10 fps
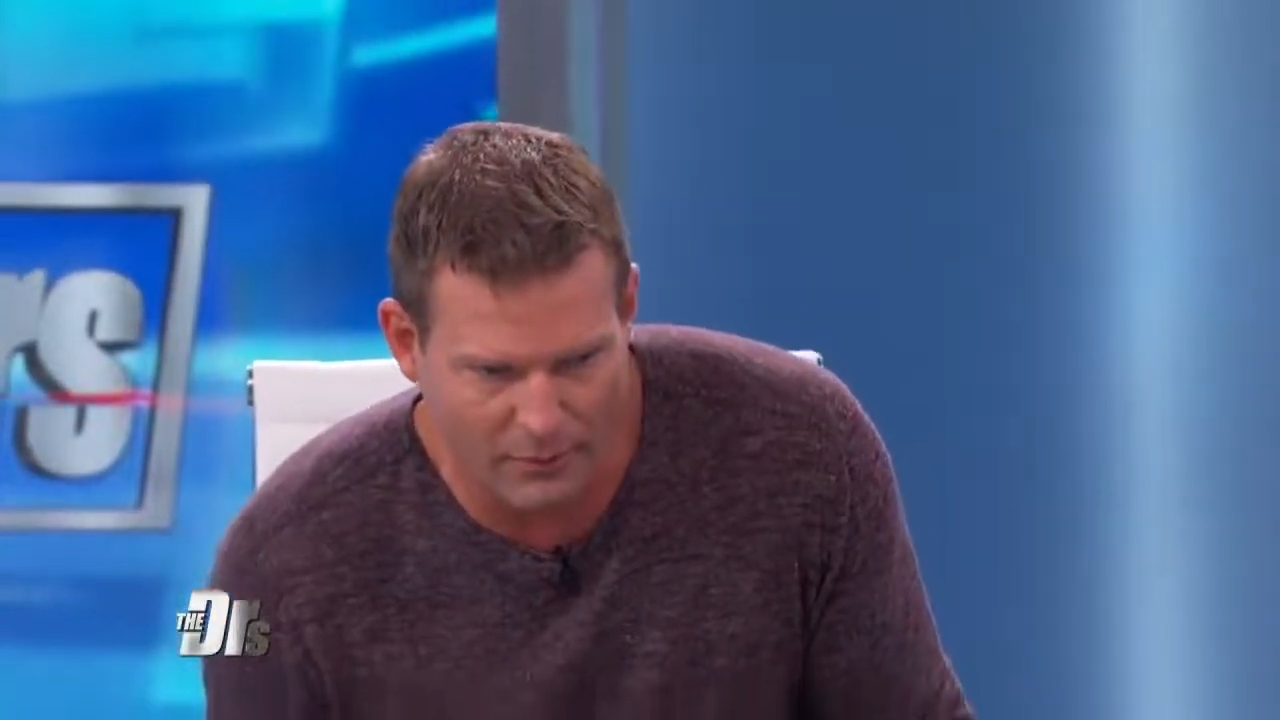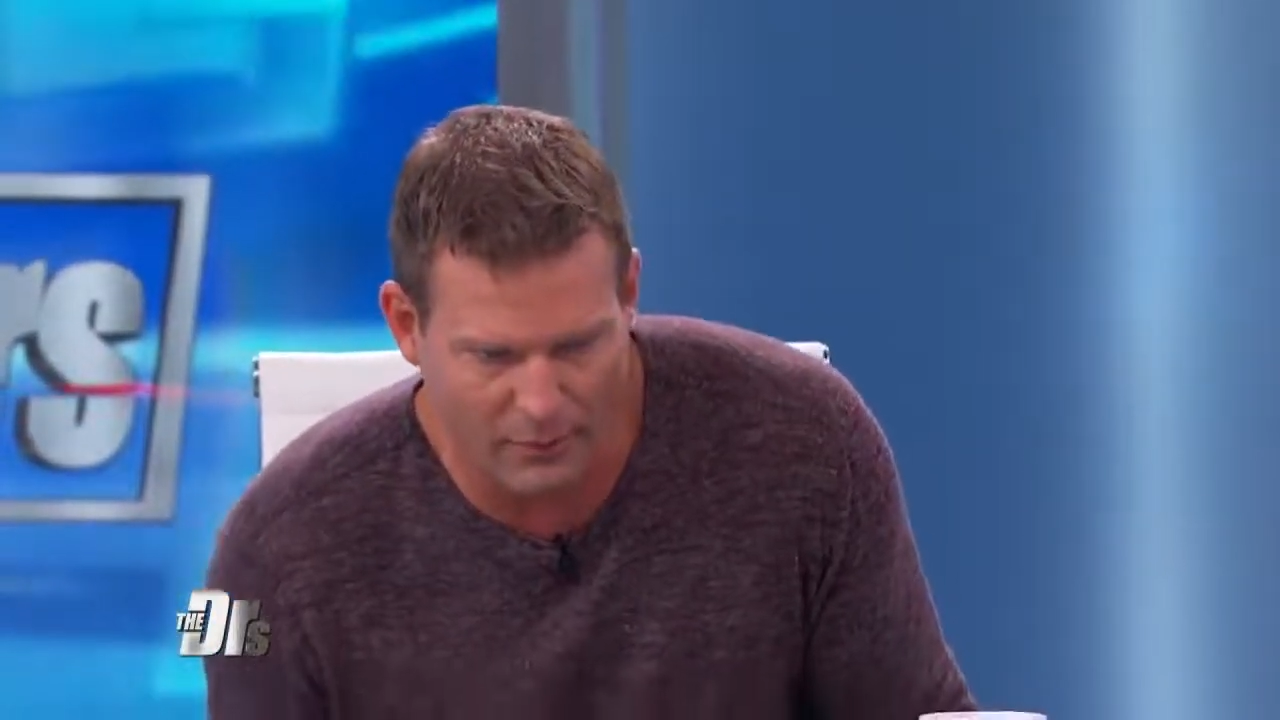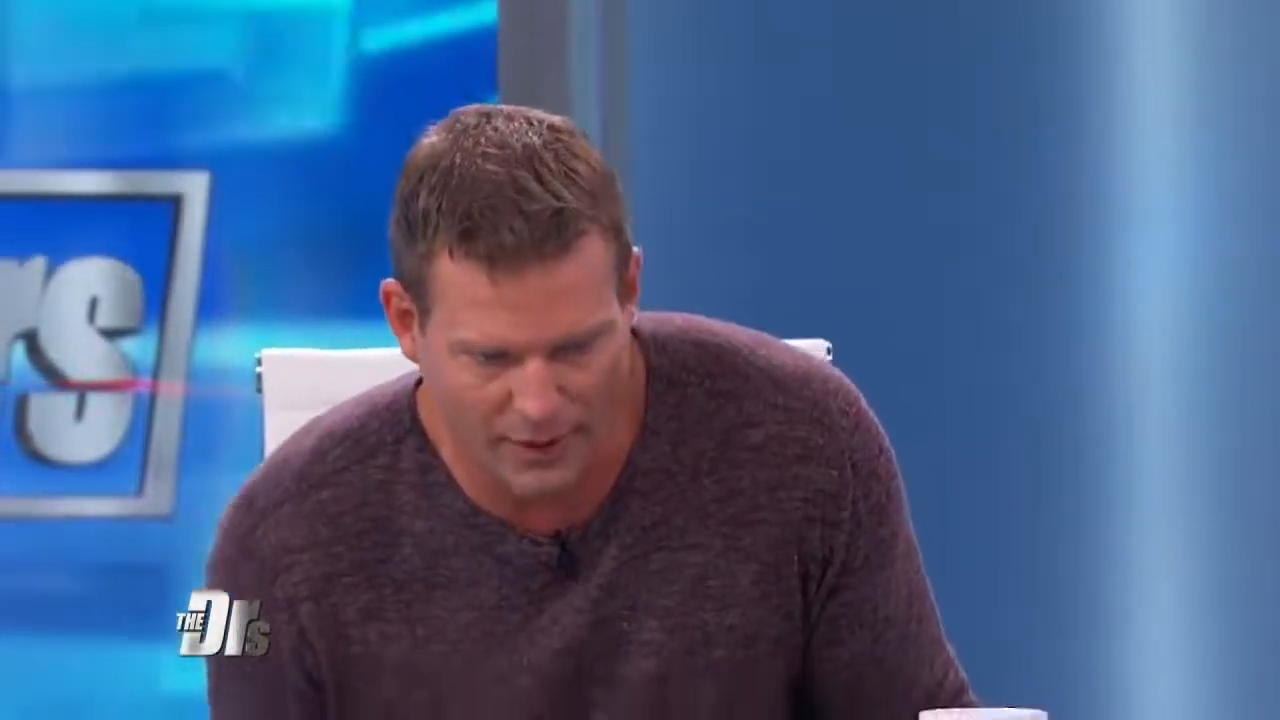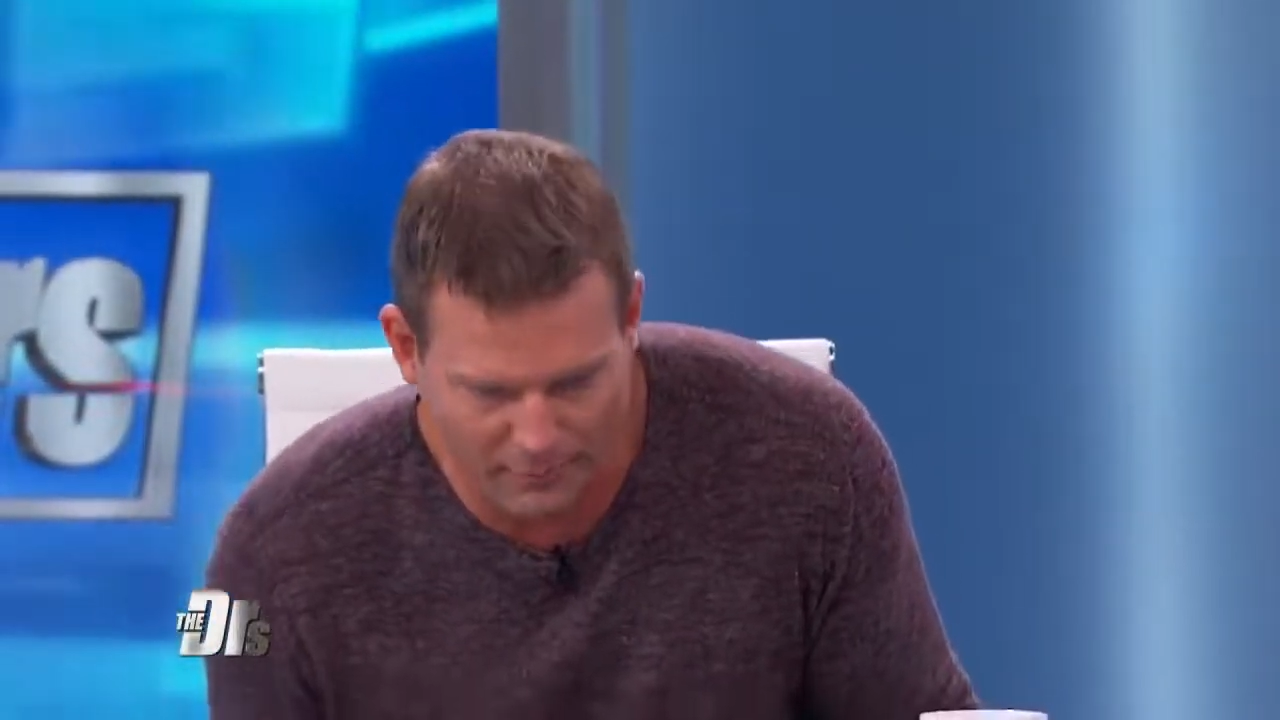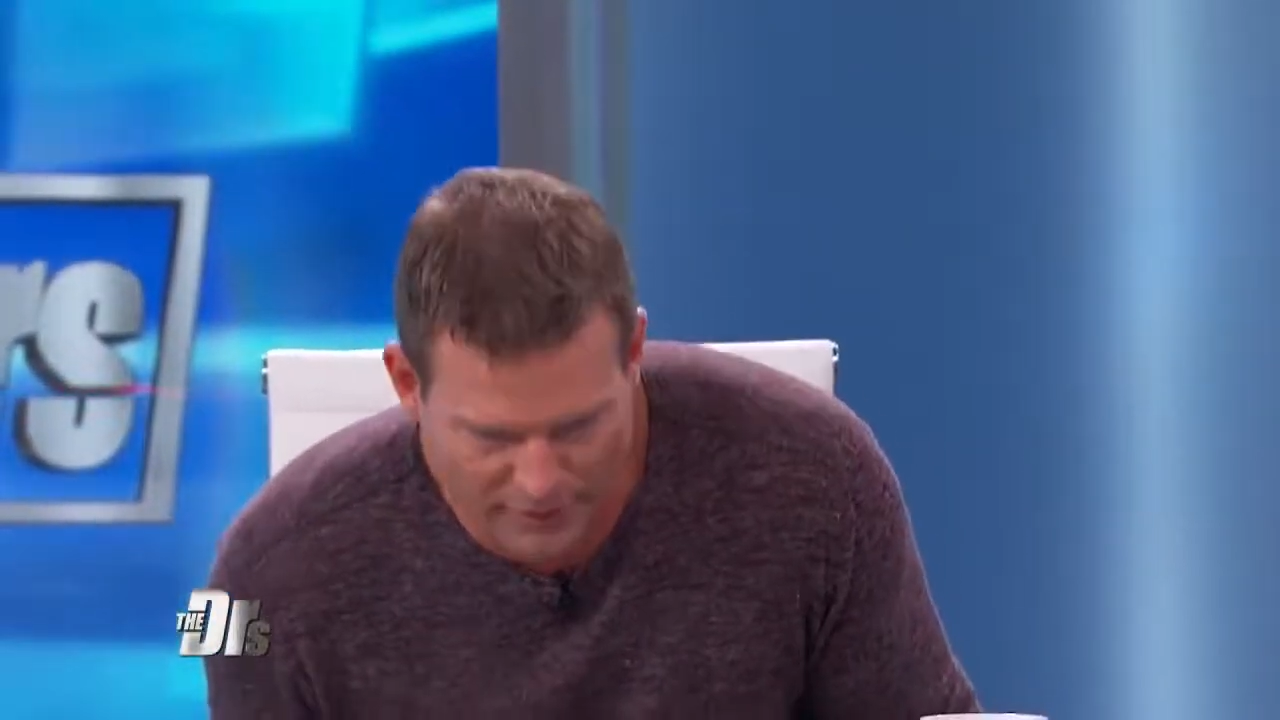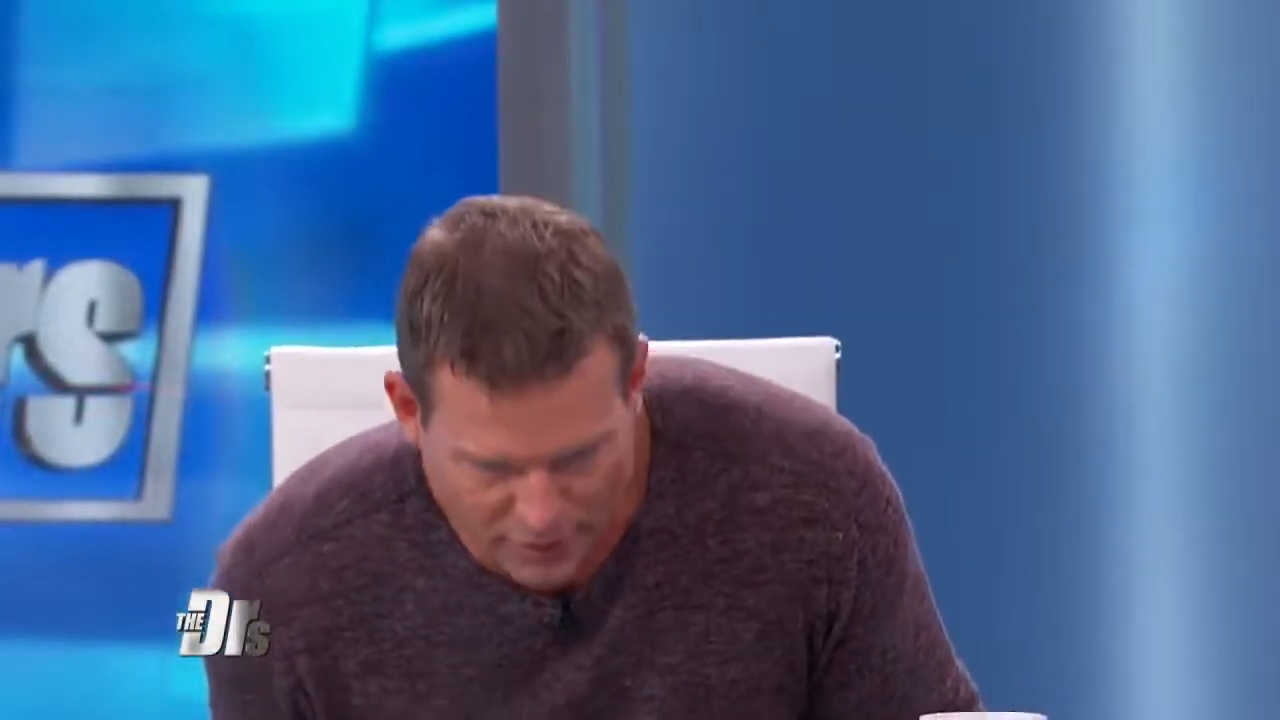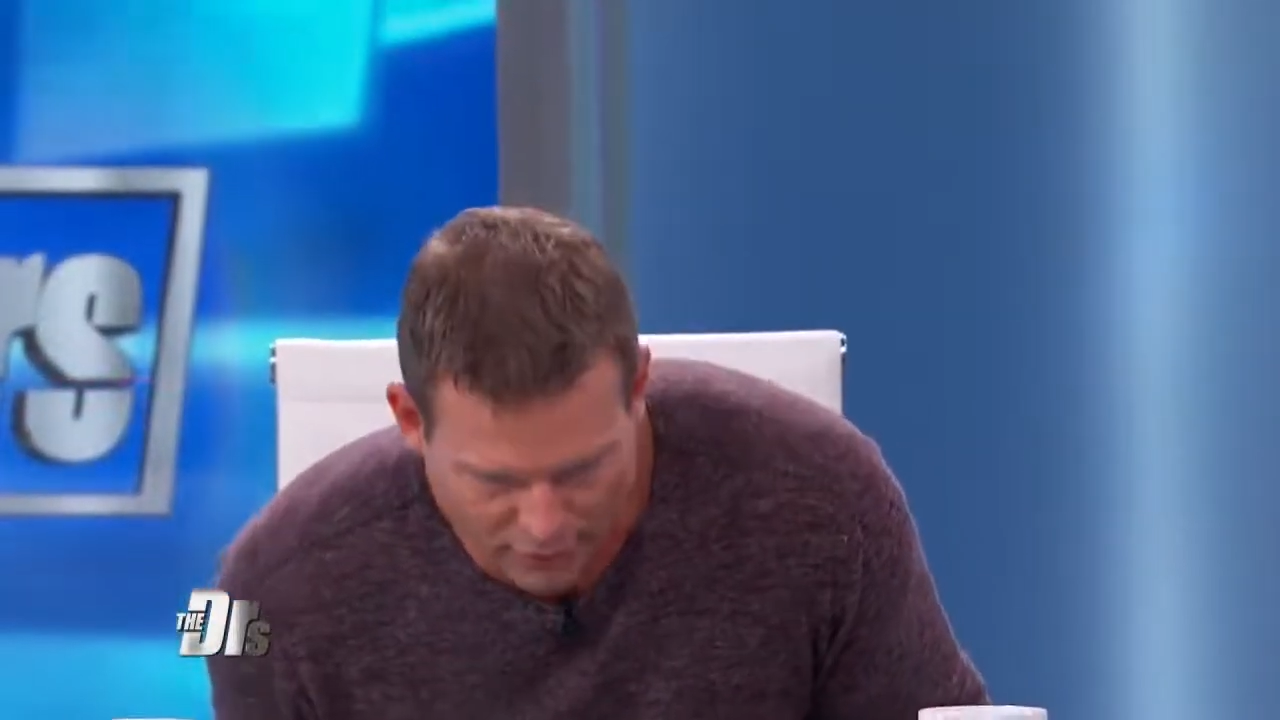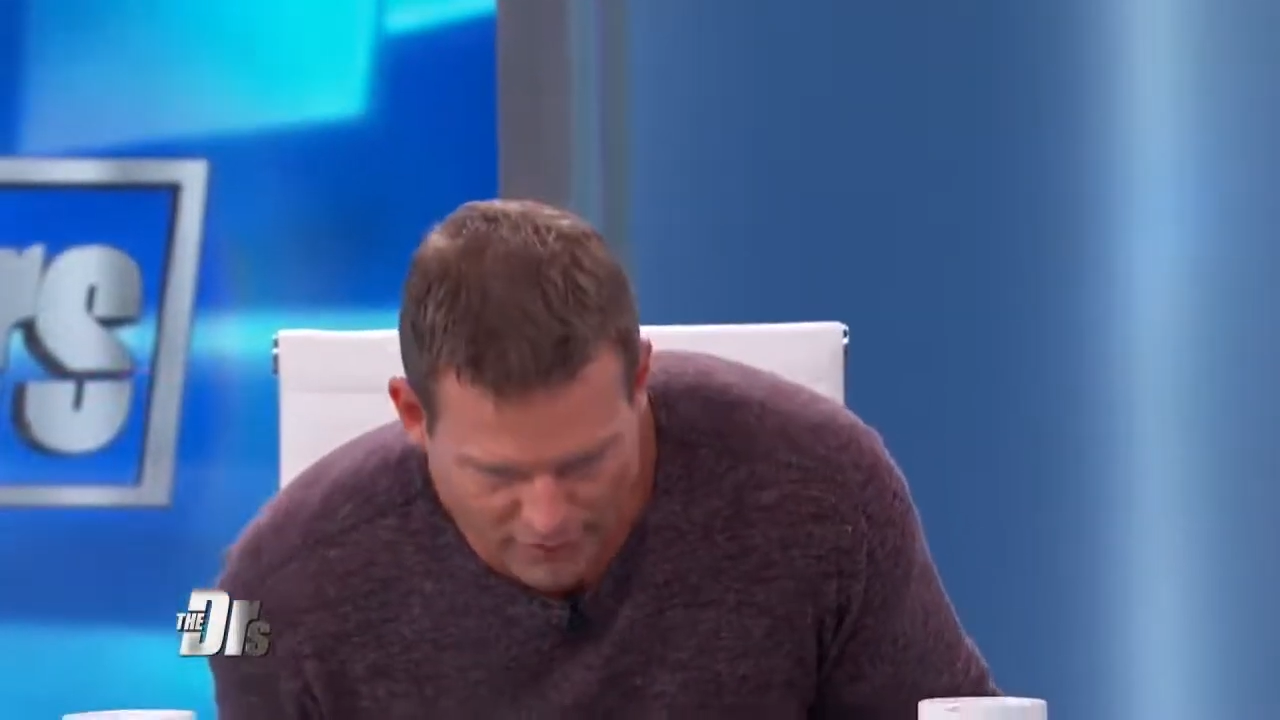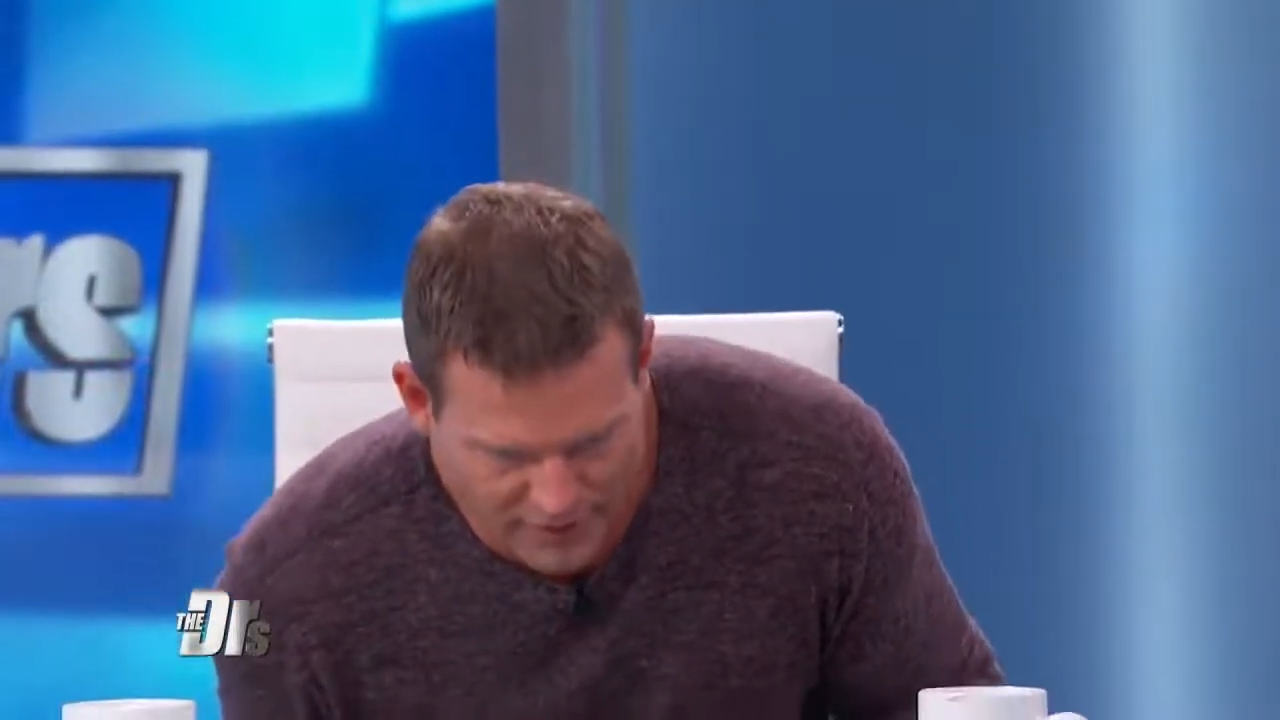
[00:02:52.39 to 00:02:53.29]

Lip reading: when I bent over,